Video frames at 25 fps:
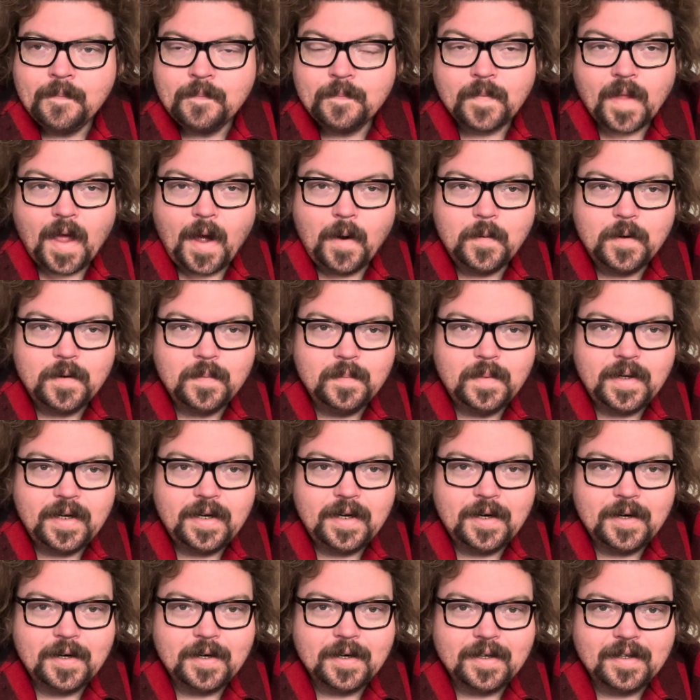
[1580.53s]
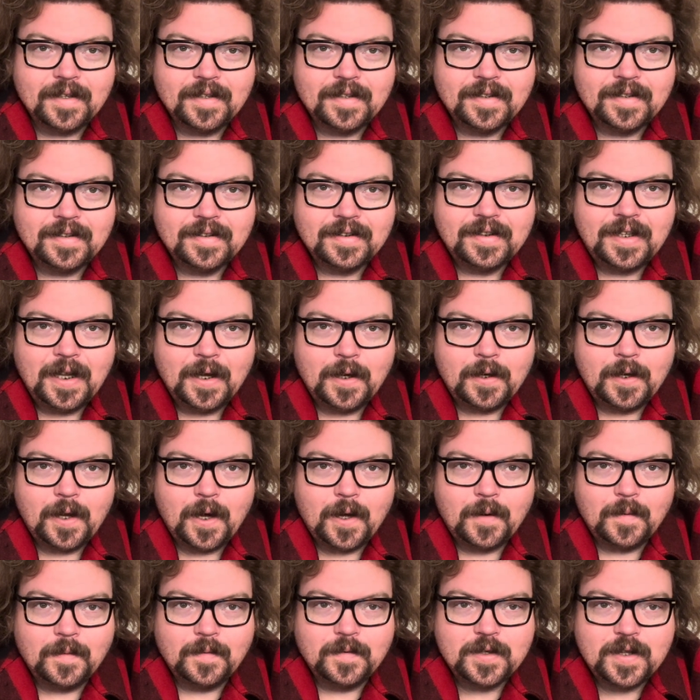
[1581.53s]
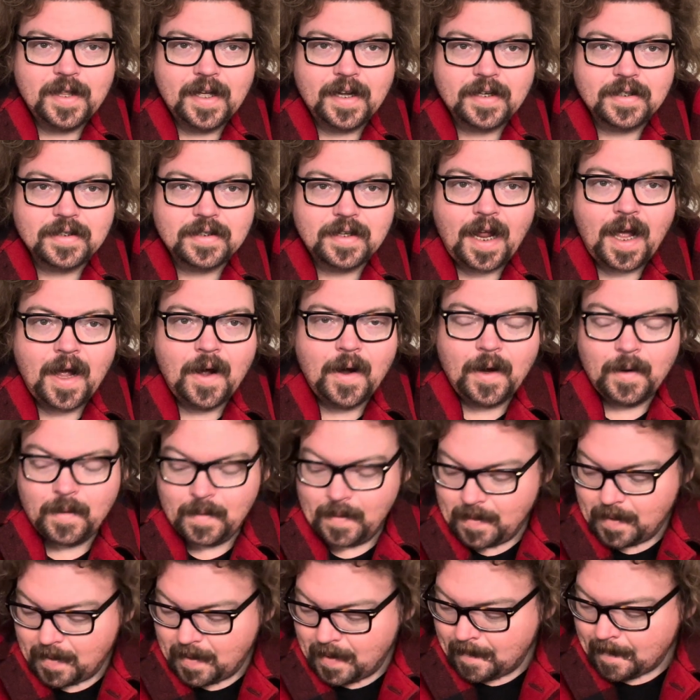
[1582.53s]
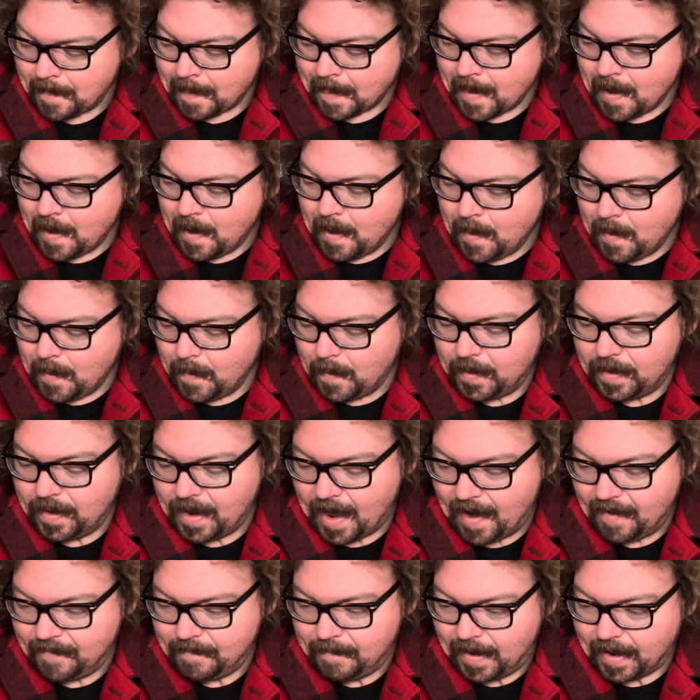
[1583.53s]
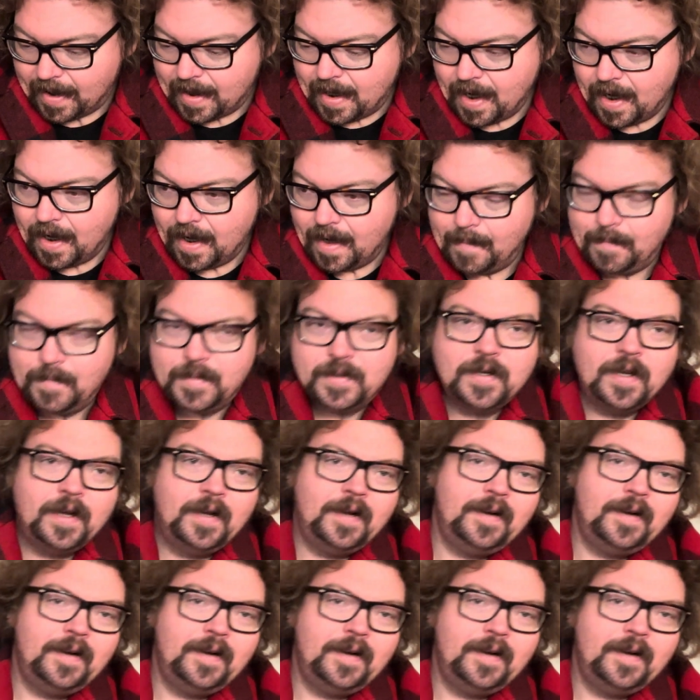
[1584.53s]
I wouldn't be here to tell y'all things now. I wouldn't have my cubs,